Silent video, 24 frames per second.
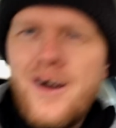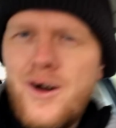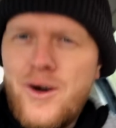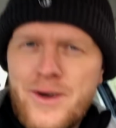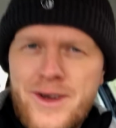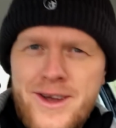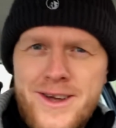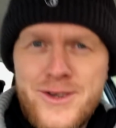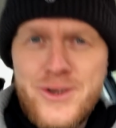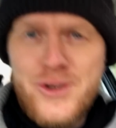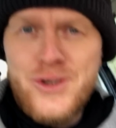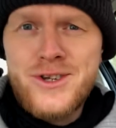
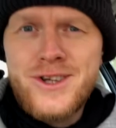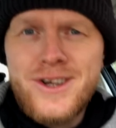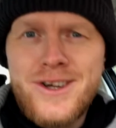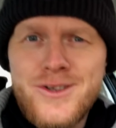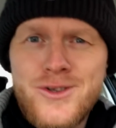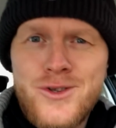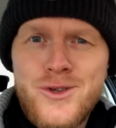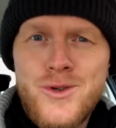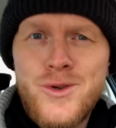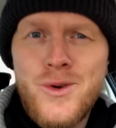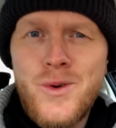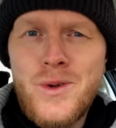Okay, I just got
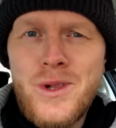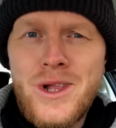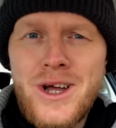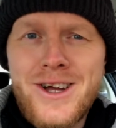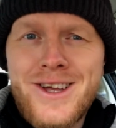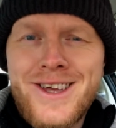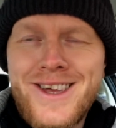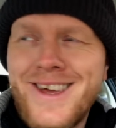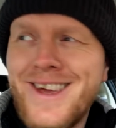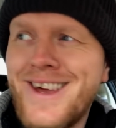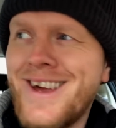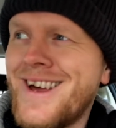so
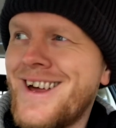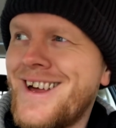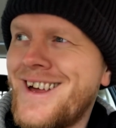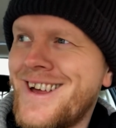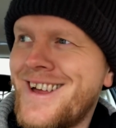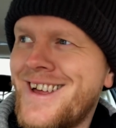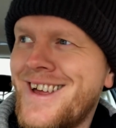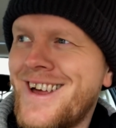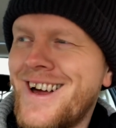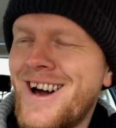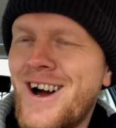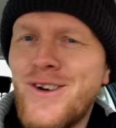lucky.
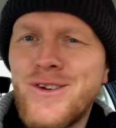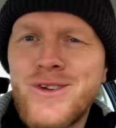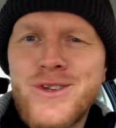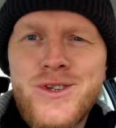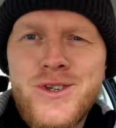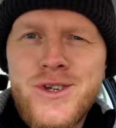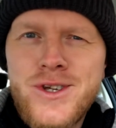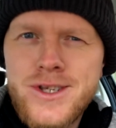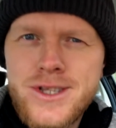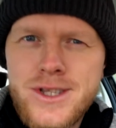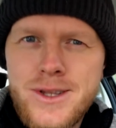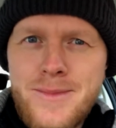I was
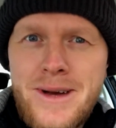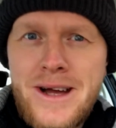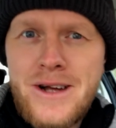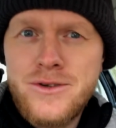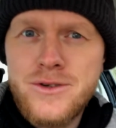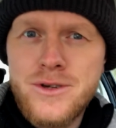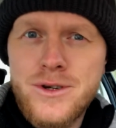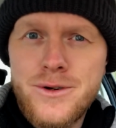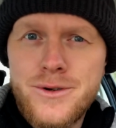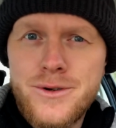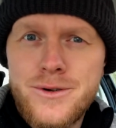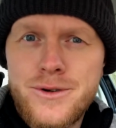just
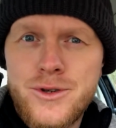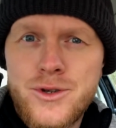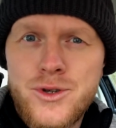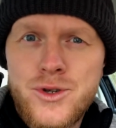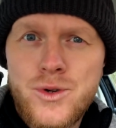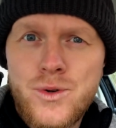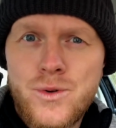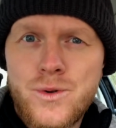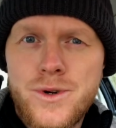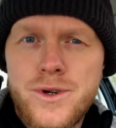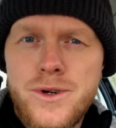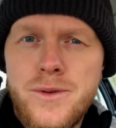about to go to the
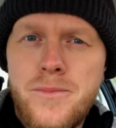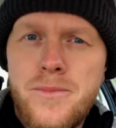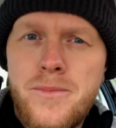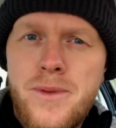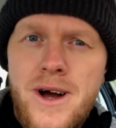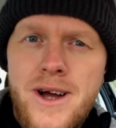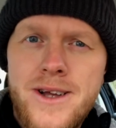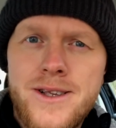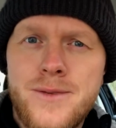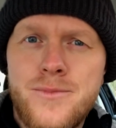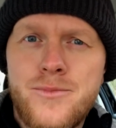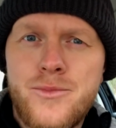store to
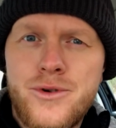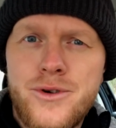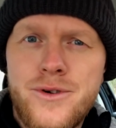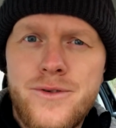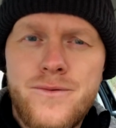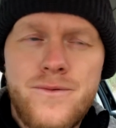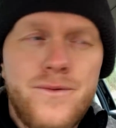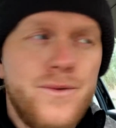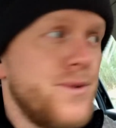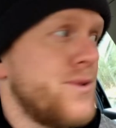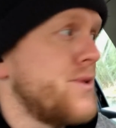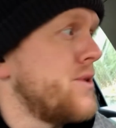buy some bird
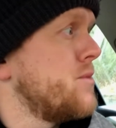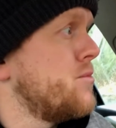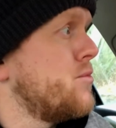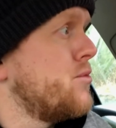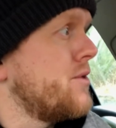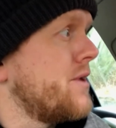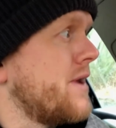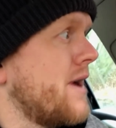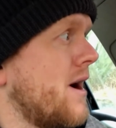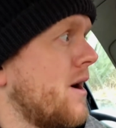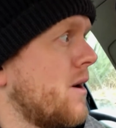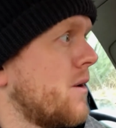food to
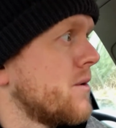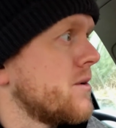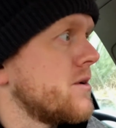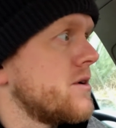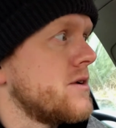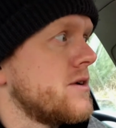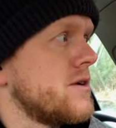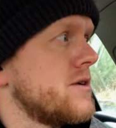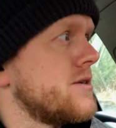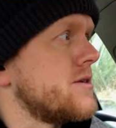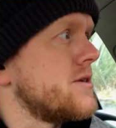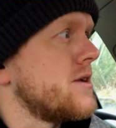put out
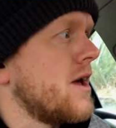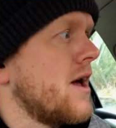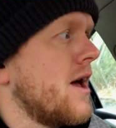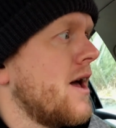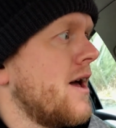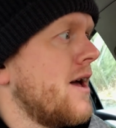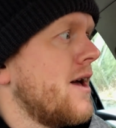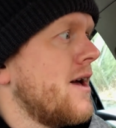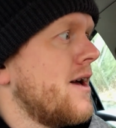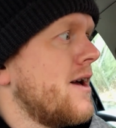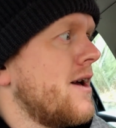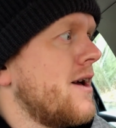because
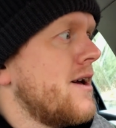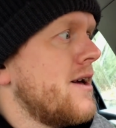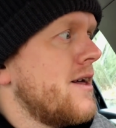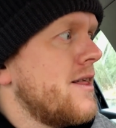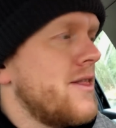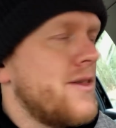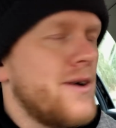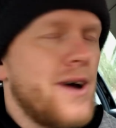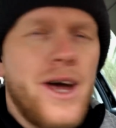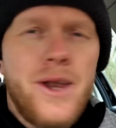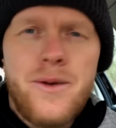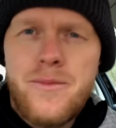
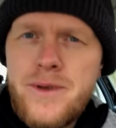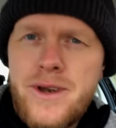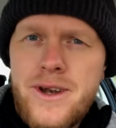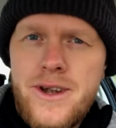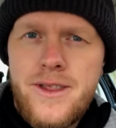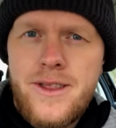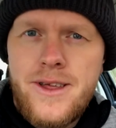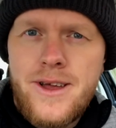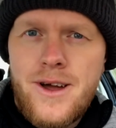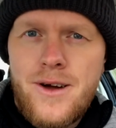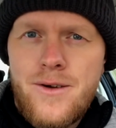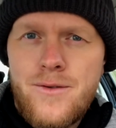there hadn't been
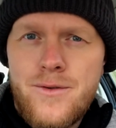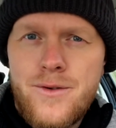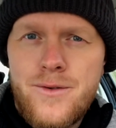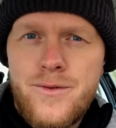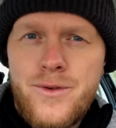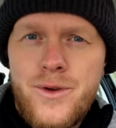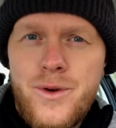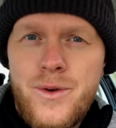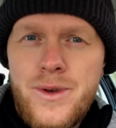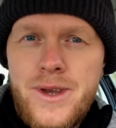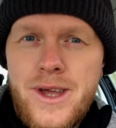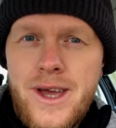anything out for a
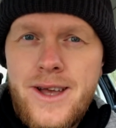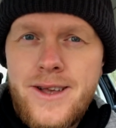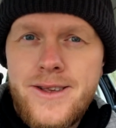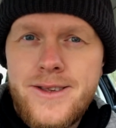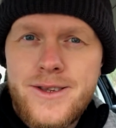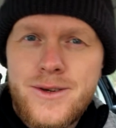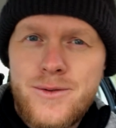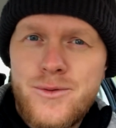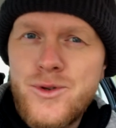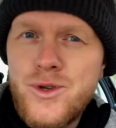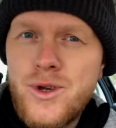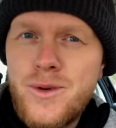few days
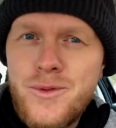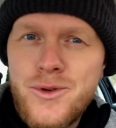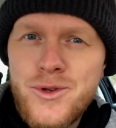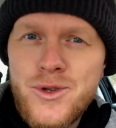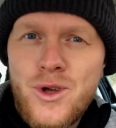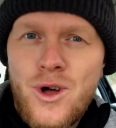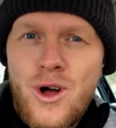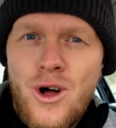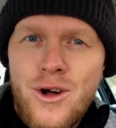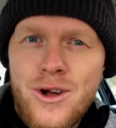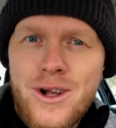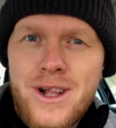and it was almost
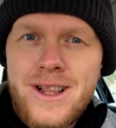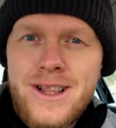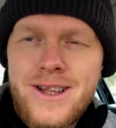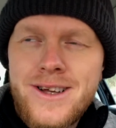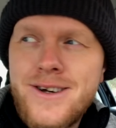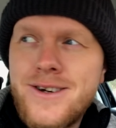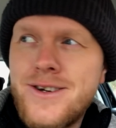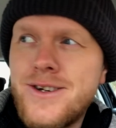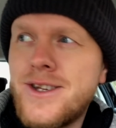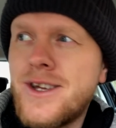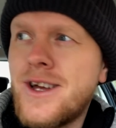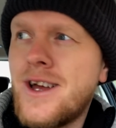all
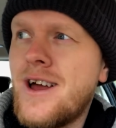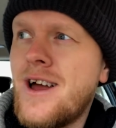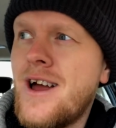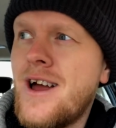cleared.